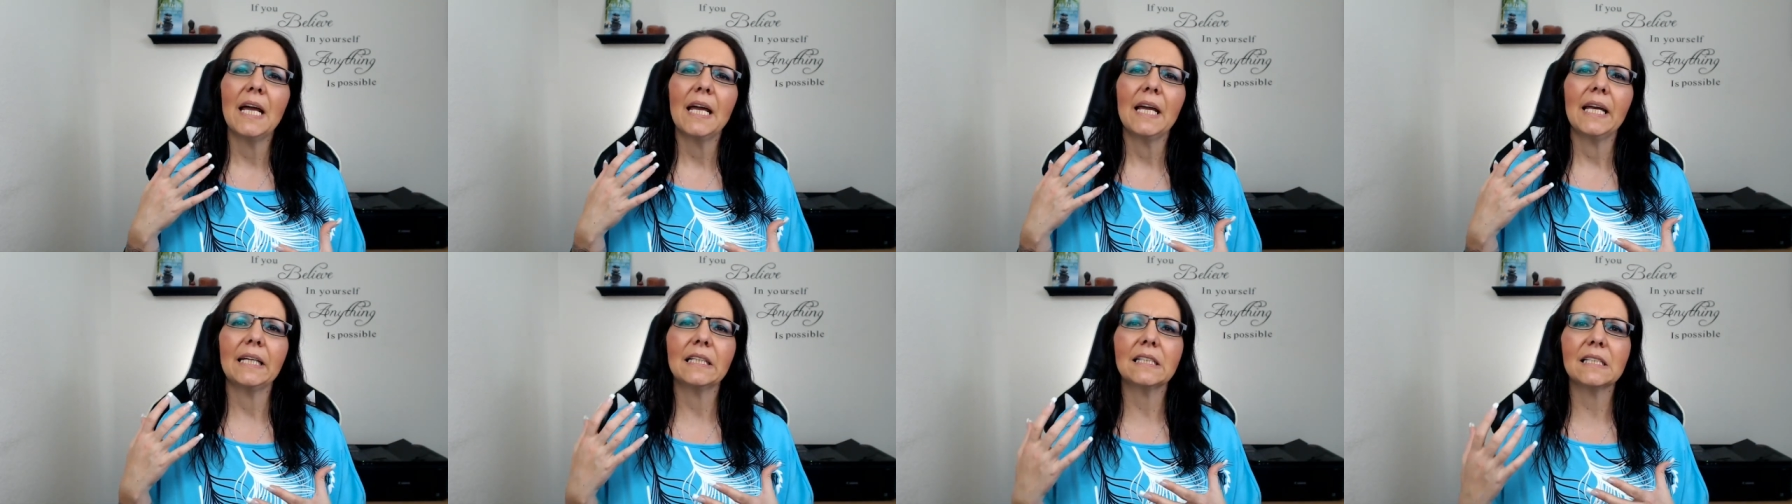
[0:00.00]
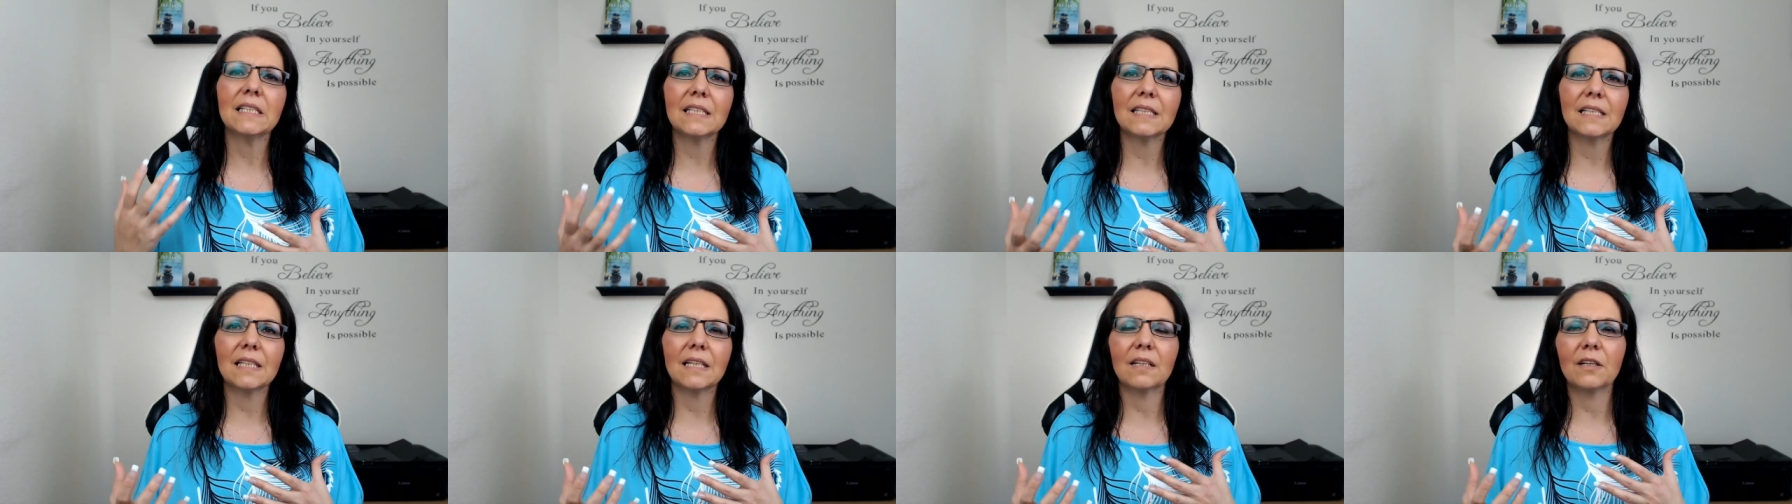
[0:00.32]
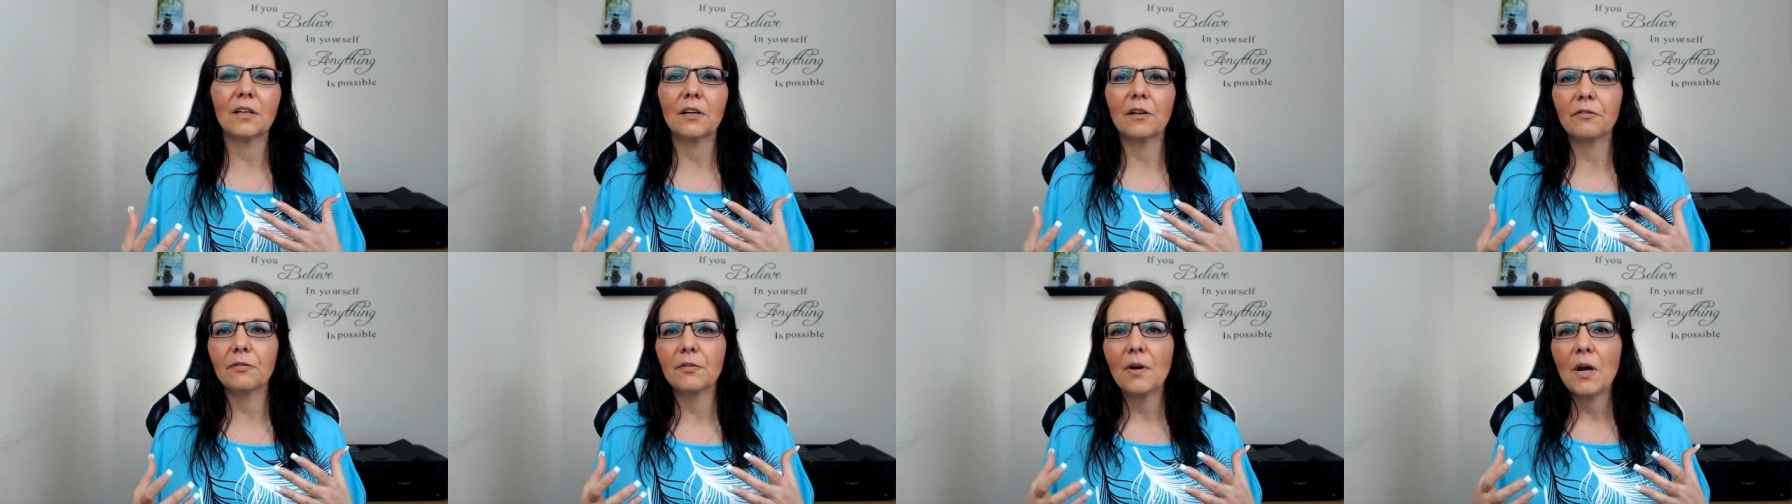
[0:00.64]
instead
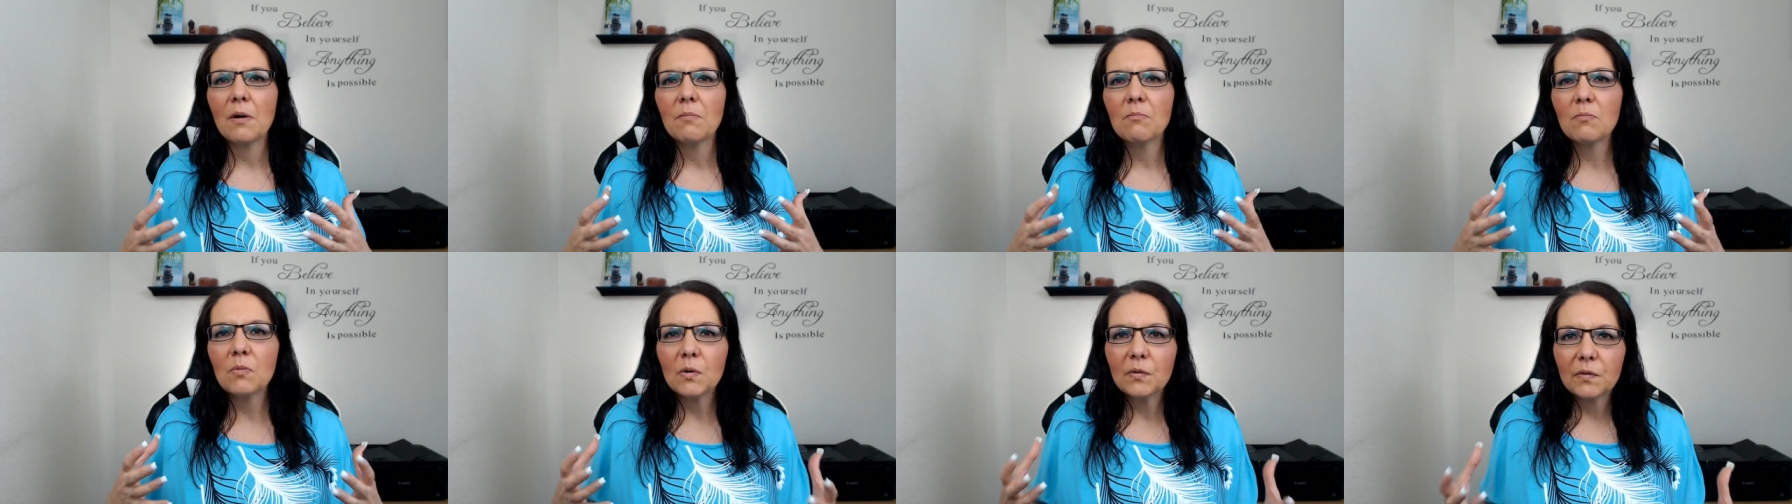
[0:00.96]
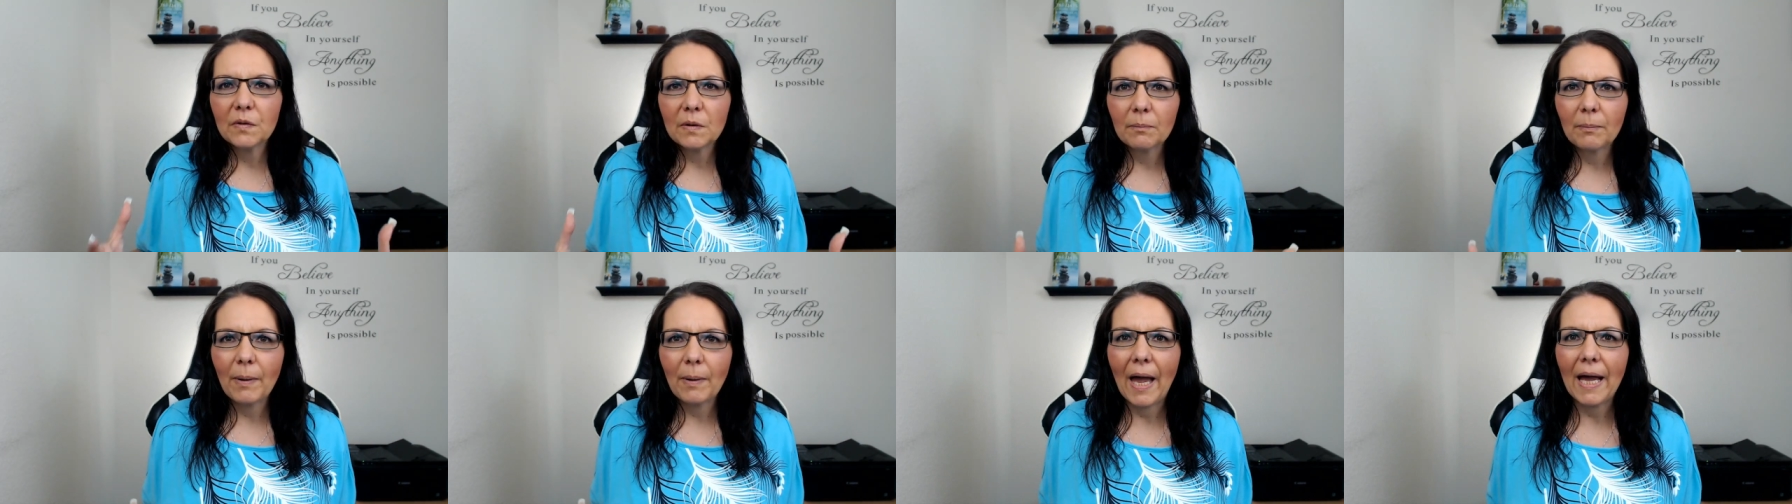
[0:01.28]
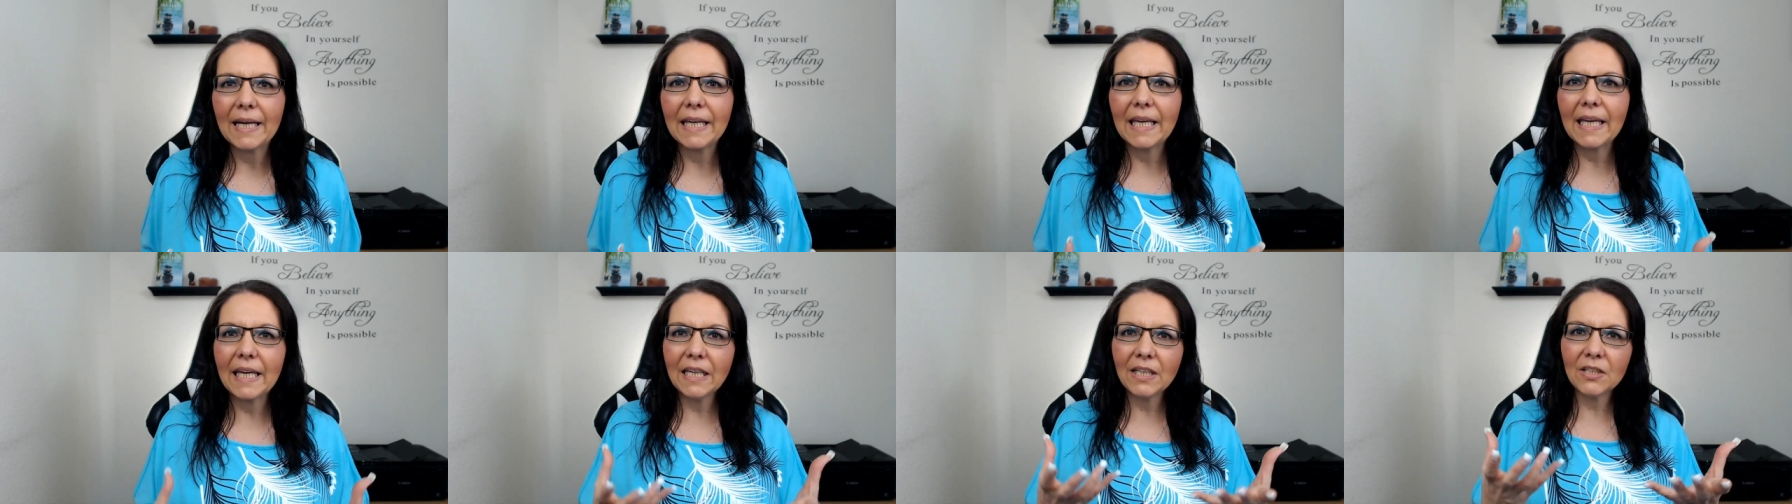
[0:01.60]
of moving
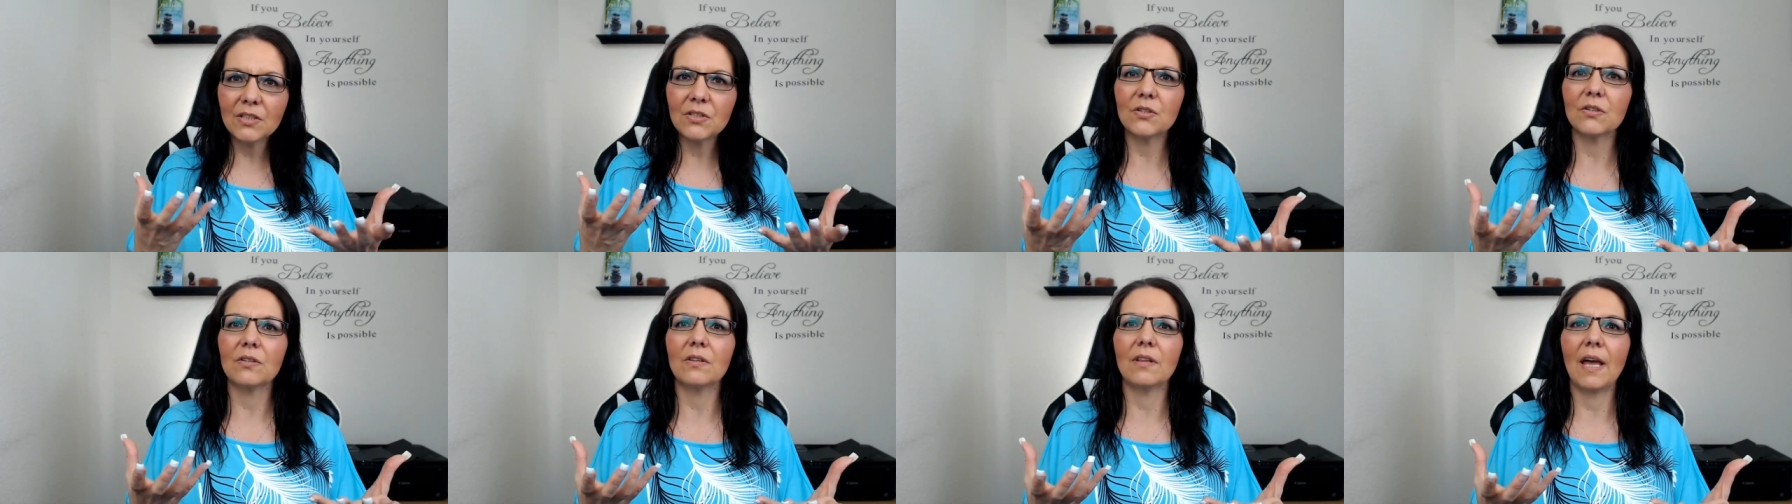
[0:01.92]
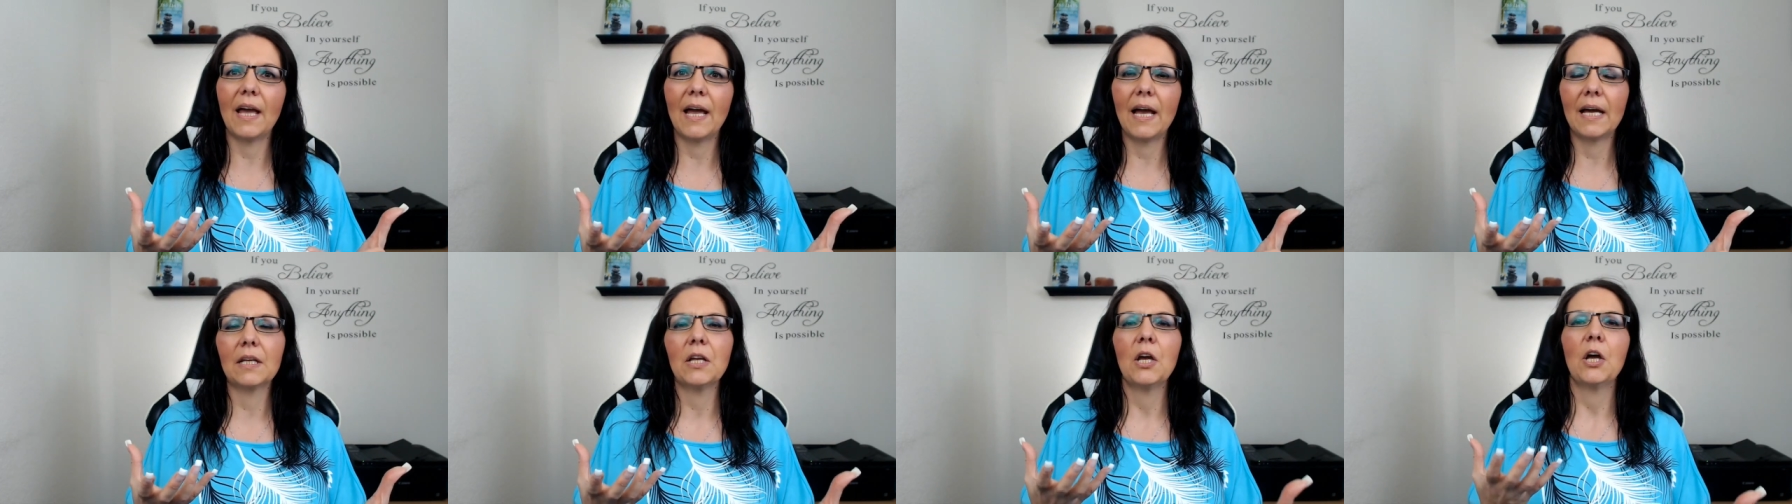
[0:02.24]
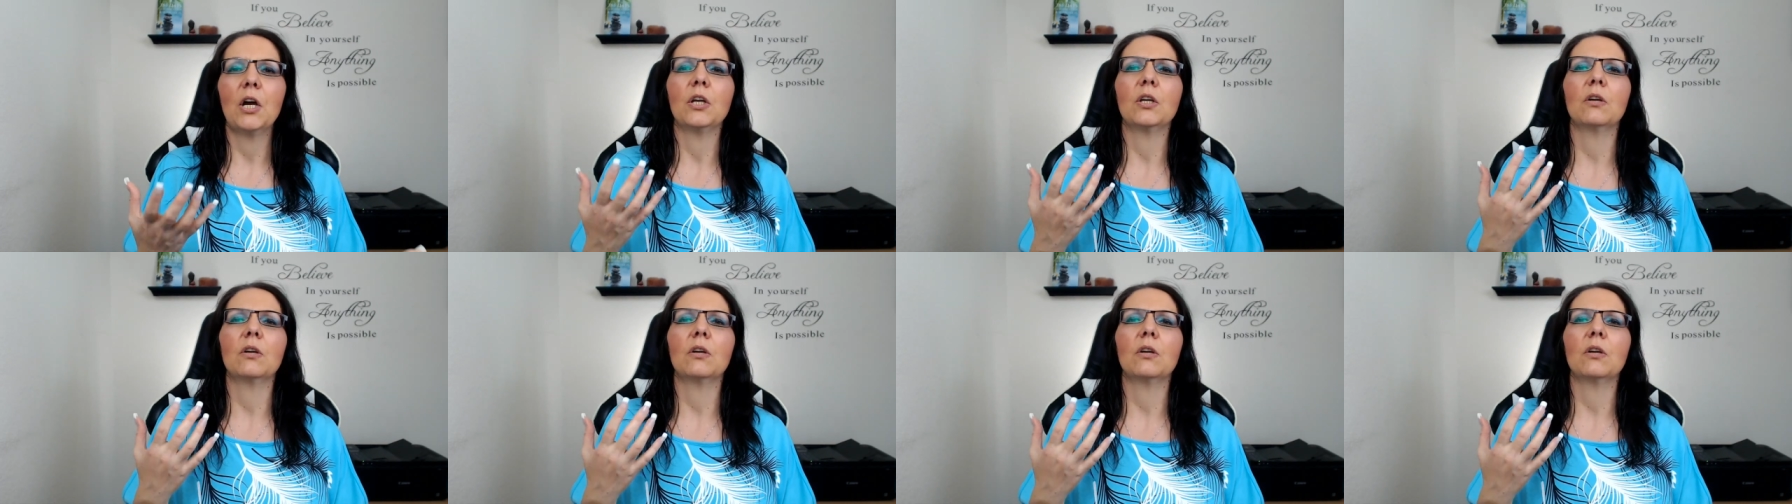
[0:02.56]
back into that,